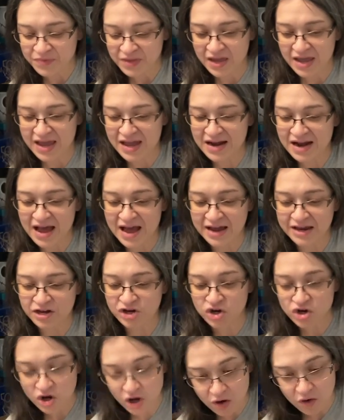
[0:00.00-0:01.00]
And I
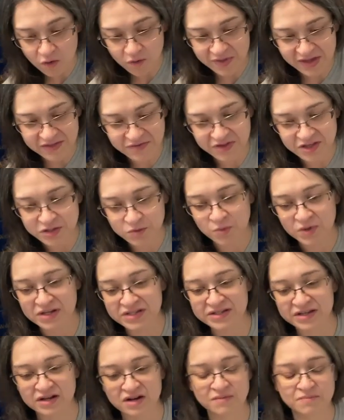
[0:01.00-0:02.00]
know that this one is
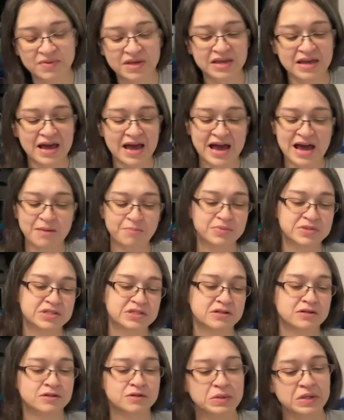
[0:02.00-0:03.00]
gonna be
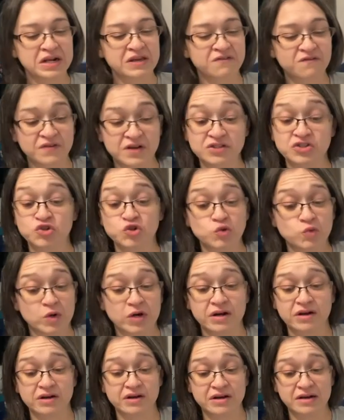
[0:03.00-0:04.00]
absolutely fun to
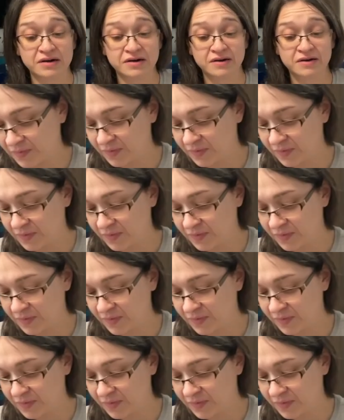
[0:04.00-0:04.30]
work on.